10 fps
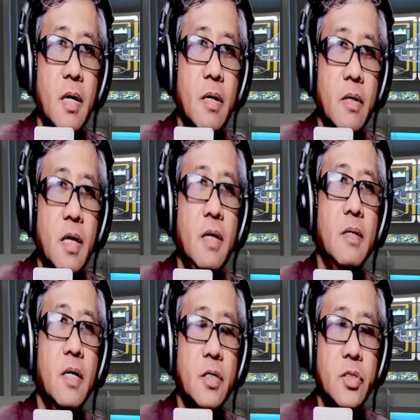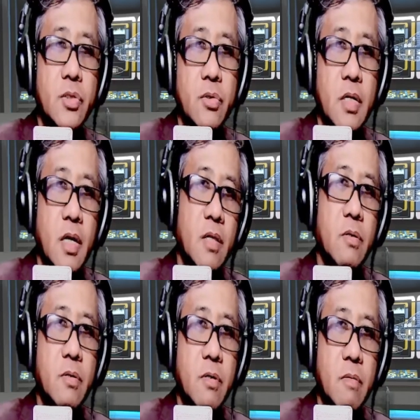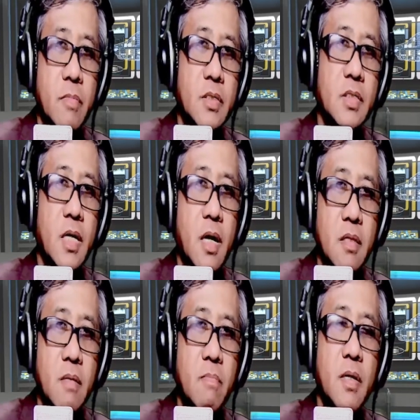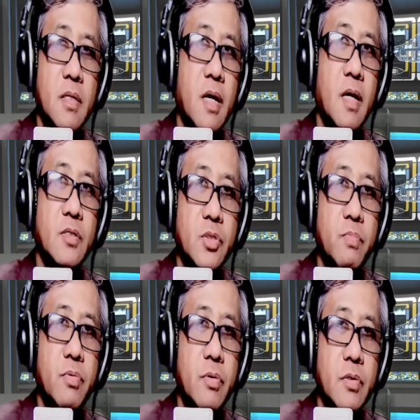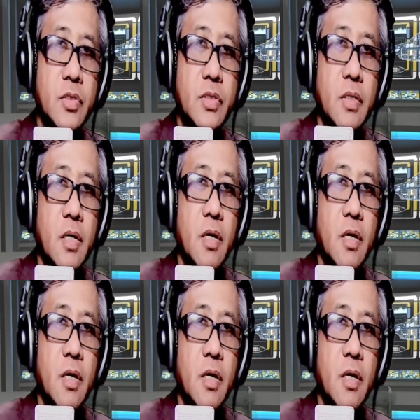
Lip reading: Okay, so the endodermis actively transports